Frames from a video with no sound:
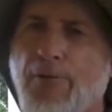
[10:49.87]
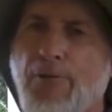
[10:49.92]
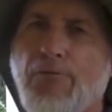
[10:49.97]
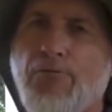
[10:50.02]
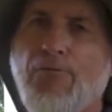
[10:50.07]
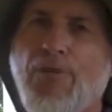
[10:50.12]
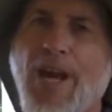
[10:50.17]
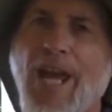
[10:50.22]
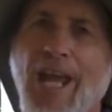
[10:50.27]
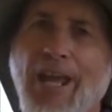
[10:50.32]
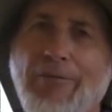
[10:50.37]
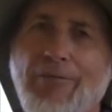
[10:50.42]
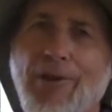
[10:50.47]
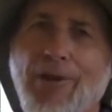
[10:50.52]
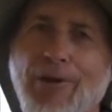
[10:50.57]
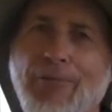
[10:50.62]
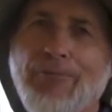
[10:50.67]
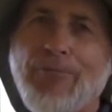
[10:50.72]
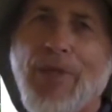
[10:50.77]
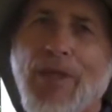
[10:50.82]
for
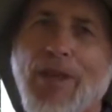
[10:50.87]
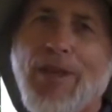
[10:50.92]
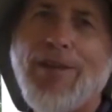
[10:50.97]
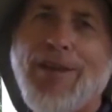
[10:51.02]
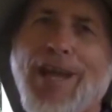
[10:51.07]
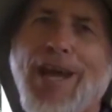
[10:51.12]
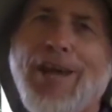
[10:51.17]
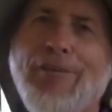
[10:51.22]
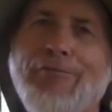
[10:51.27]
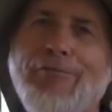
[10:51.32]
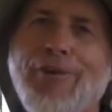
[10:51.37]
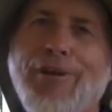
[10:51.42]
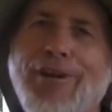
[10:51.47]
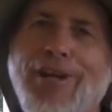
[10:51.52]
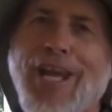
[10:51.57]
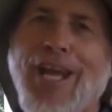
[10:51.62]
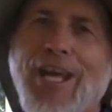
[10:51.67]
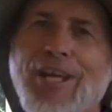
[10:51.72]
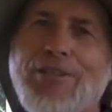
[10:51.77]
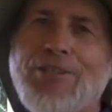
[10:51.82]
flavor, not for
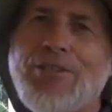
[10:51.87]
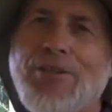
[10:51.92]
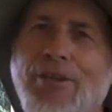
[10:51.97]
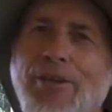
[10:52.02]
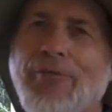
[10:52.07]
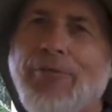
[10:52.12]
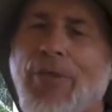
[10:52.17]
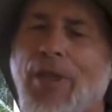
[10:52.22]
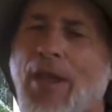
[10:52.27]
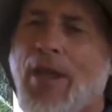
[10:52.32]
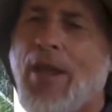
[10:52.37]
texture.